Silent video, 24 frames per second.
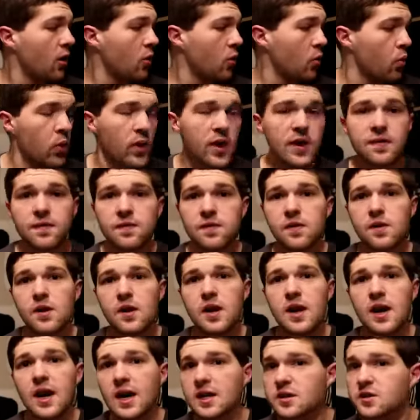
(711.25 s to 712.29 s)
with
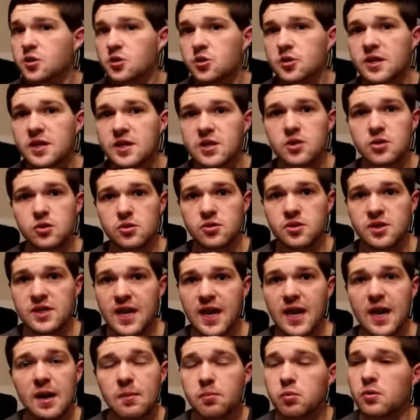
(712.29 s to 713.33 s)
a traditional
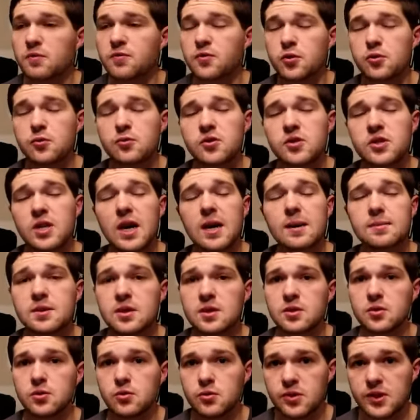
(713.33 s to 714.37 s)
setup with 2 subs
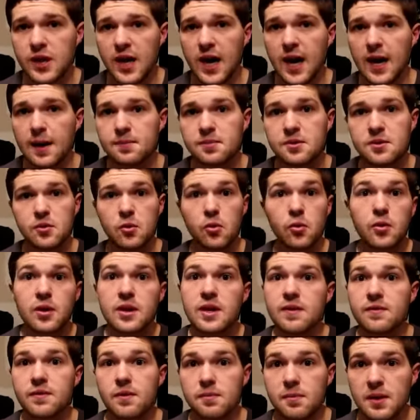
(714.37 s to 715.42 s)
and 2 tops or
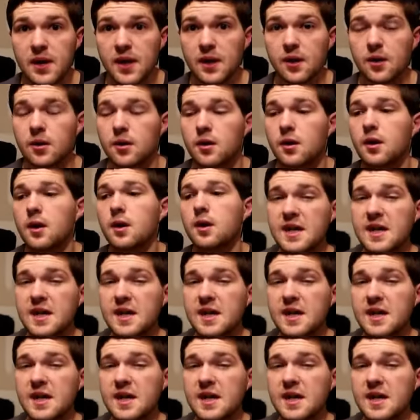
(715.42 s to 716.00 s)
even bigger.